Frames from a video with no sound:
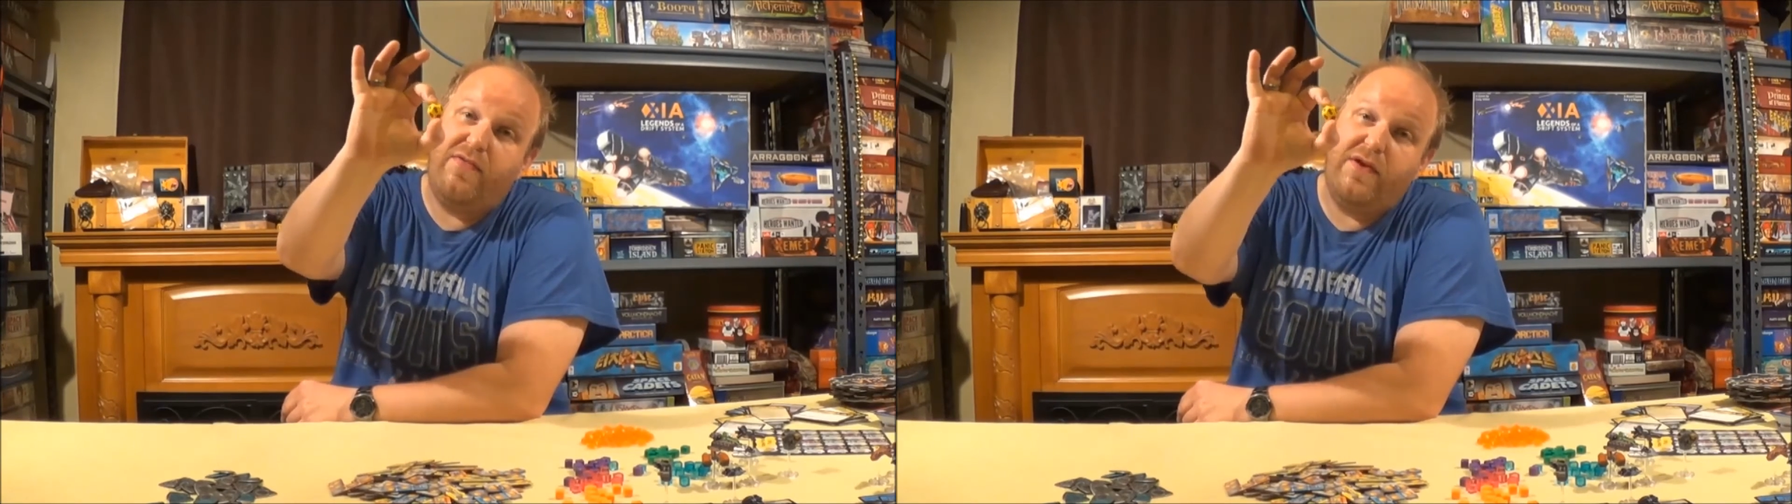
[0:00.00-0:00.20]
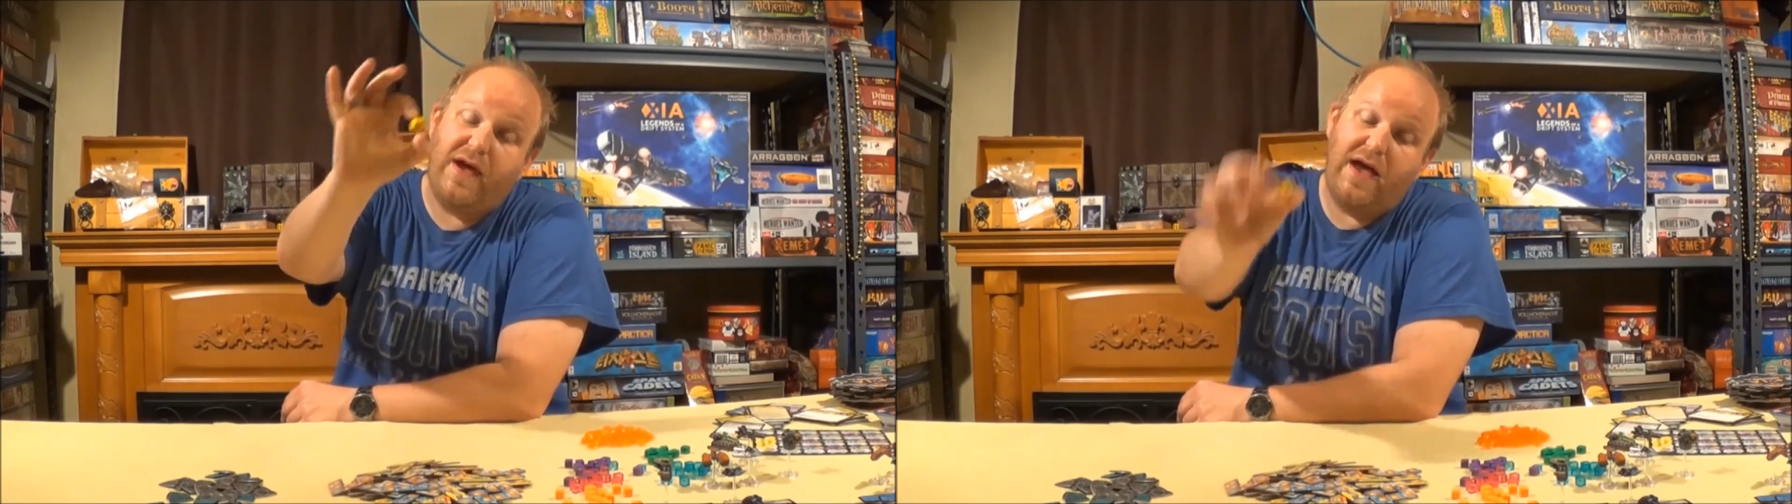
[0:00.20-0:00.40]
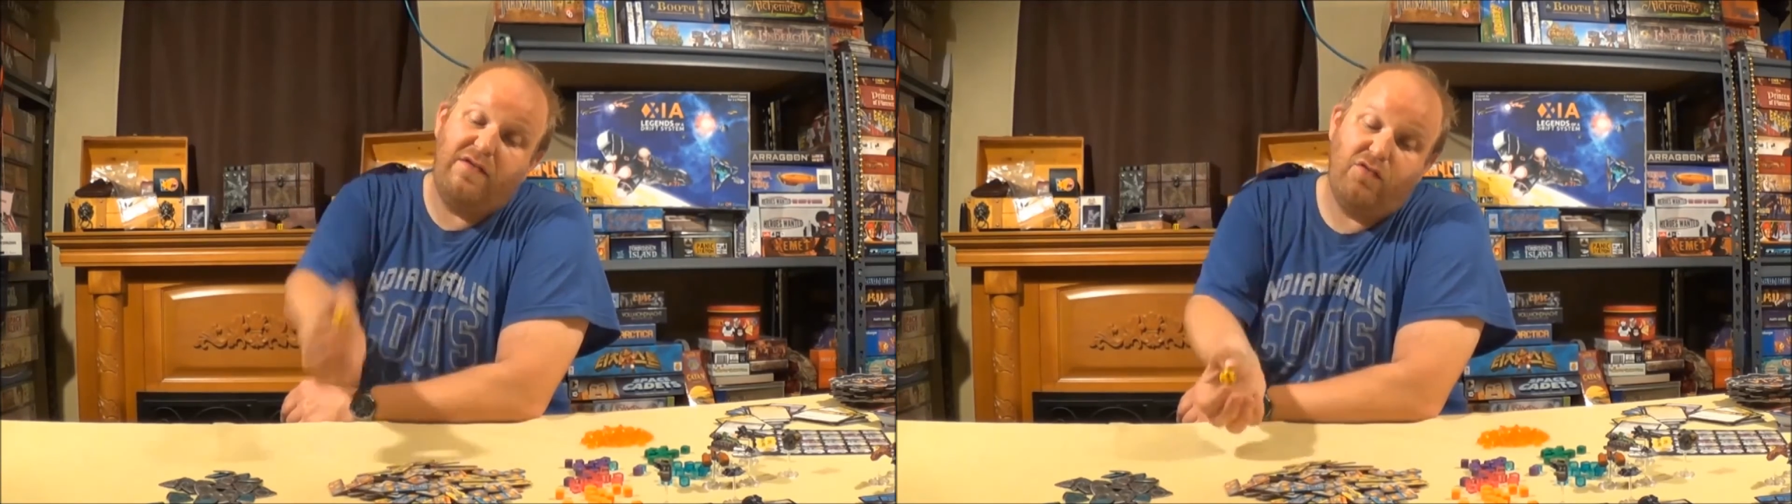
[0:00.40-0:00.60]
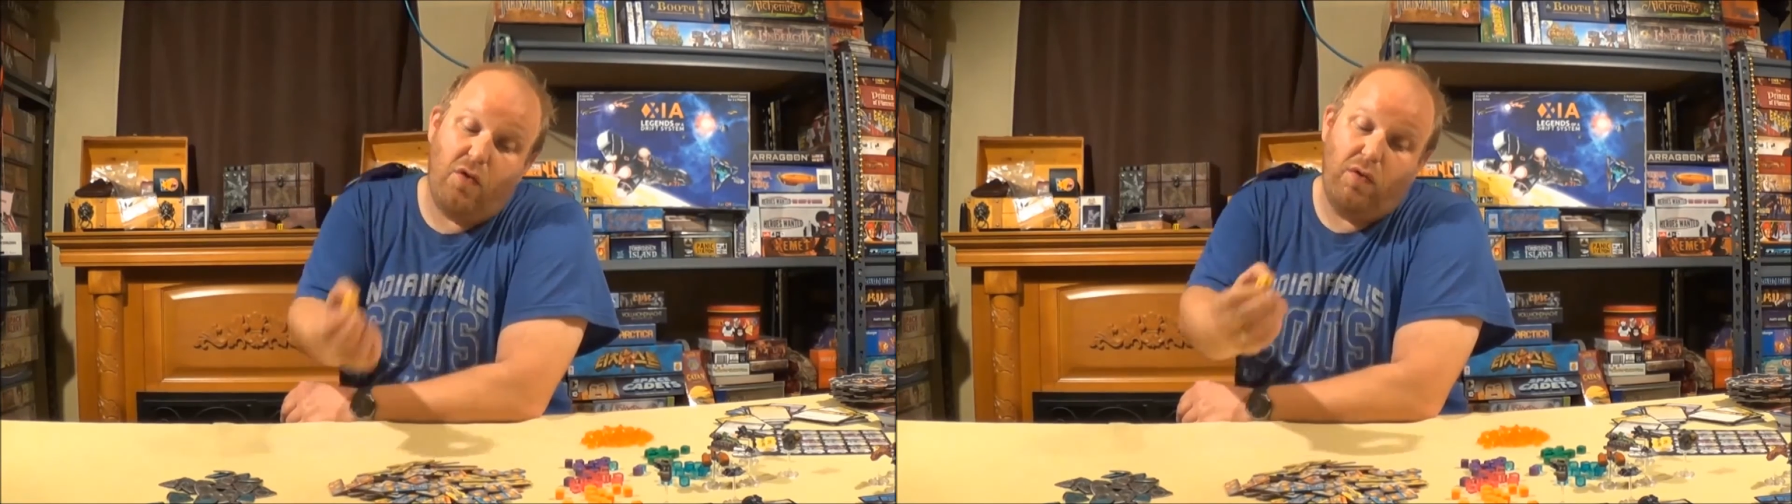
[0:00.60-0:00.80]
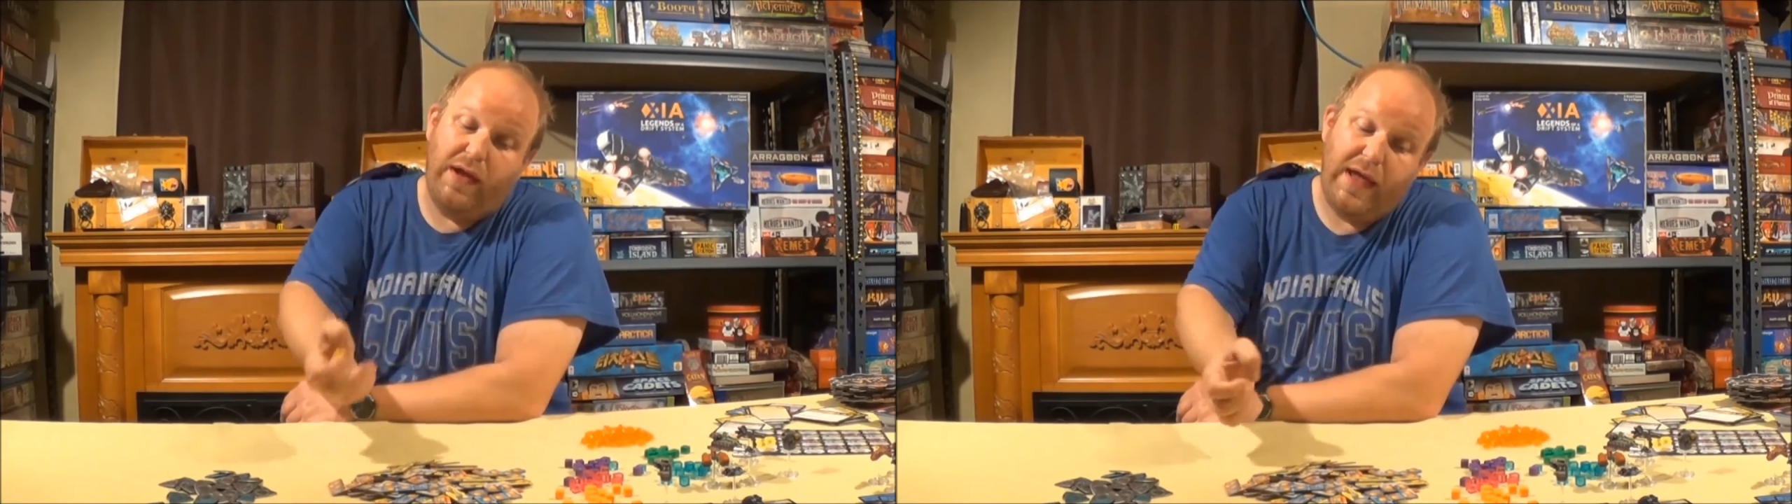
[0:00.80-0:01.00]
the dice
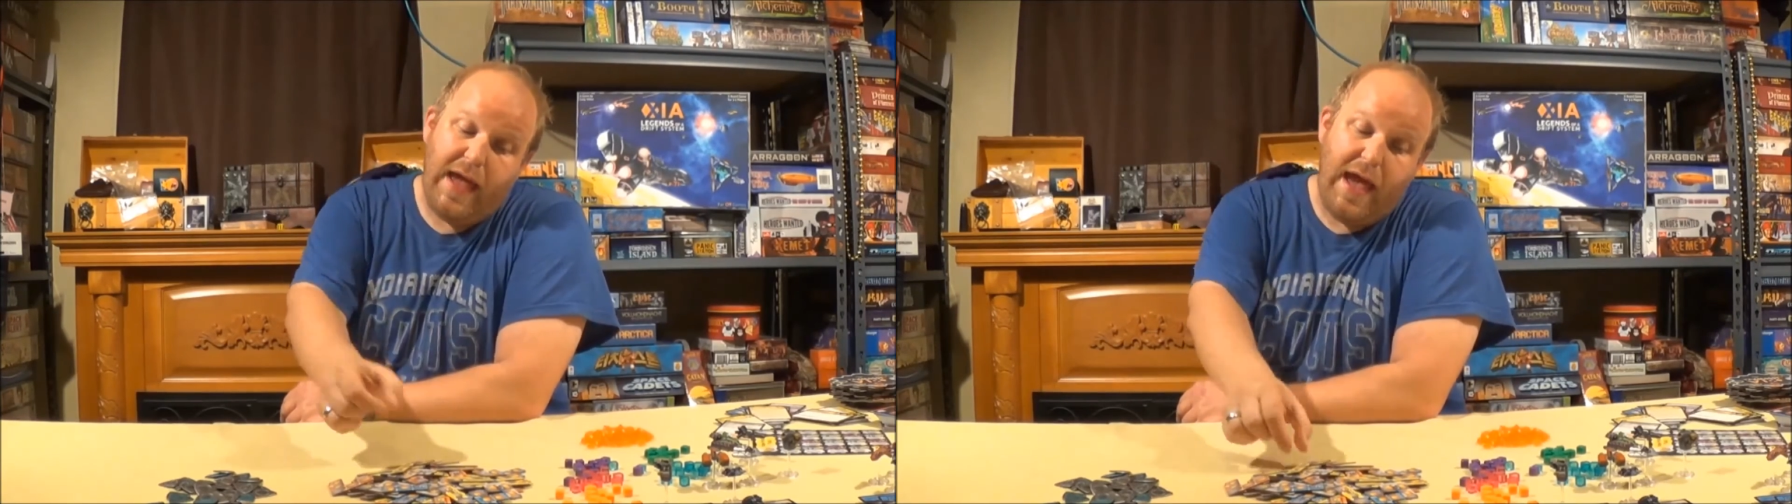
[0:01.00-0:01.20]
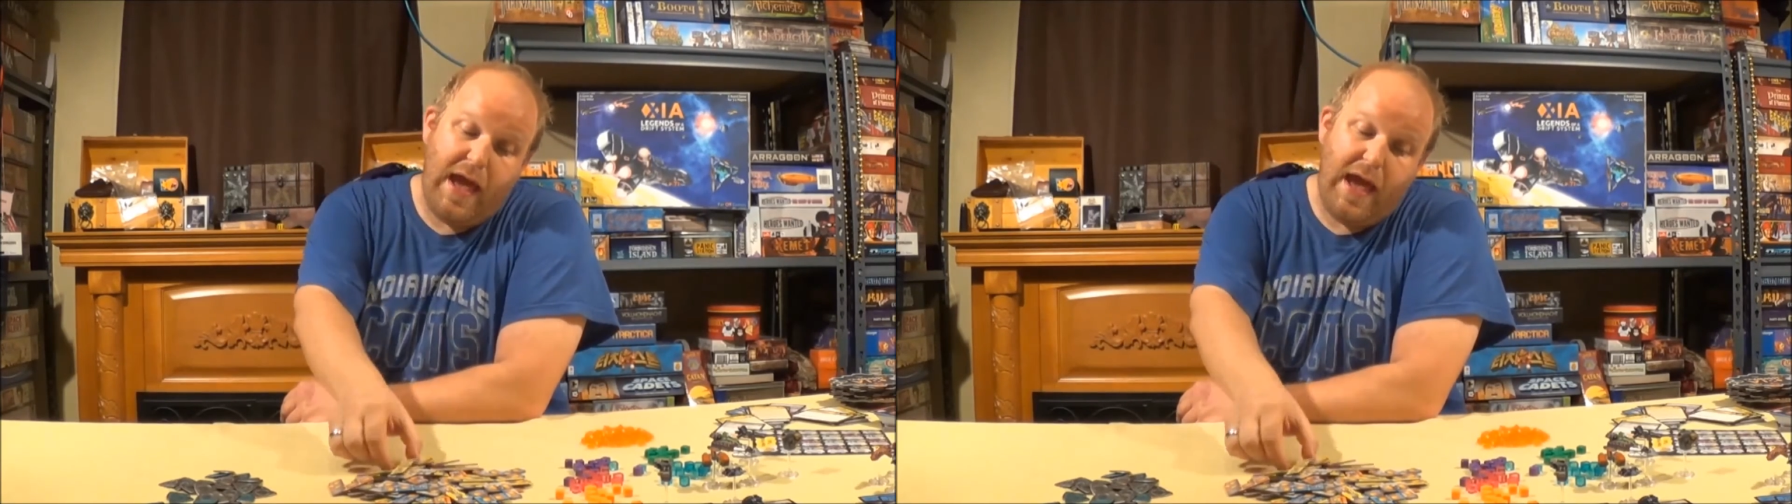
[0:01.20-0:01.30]
rolling,